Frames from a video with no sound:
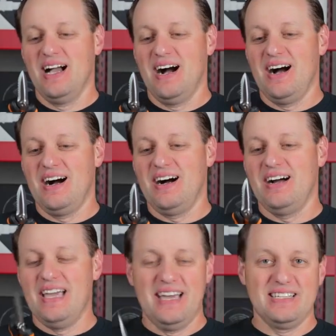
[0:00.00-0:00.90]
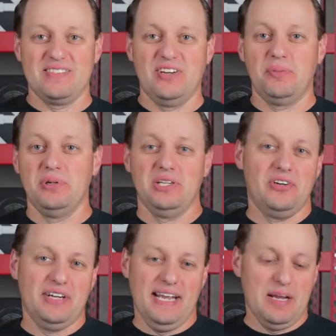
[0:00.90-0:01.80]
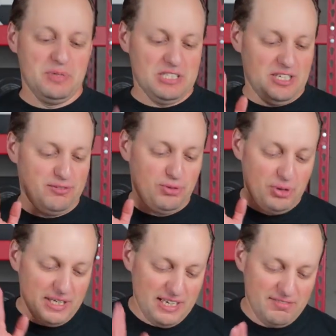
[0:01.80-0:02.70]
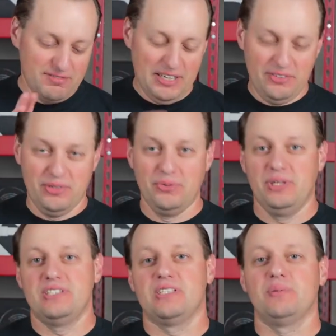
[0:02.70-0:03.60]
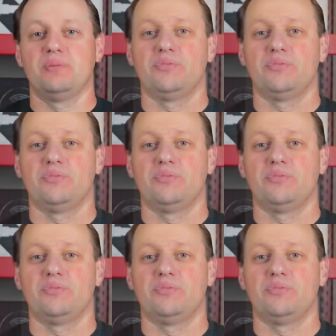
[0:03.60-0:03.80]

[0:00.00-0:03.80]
And it's available here on Amazon for a very reasonable